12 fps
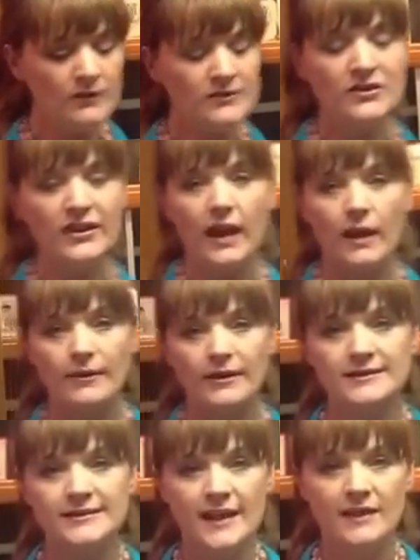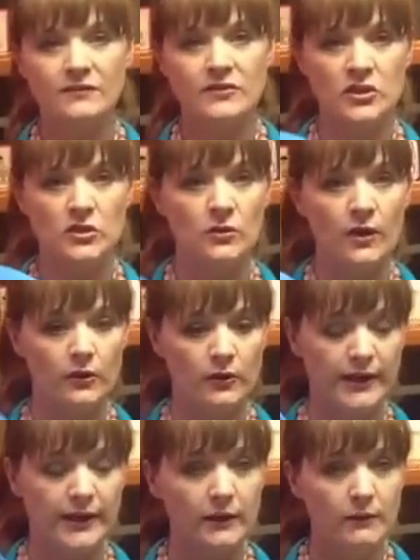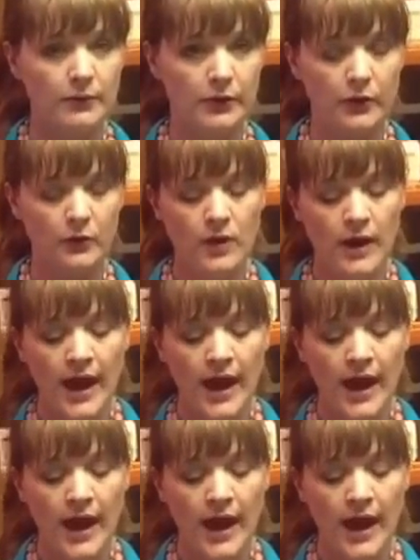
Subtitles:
So they come in a set of 2, a green and a blue,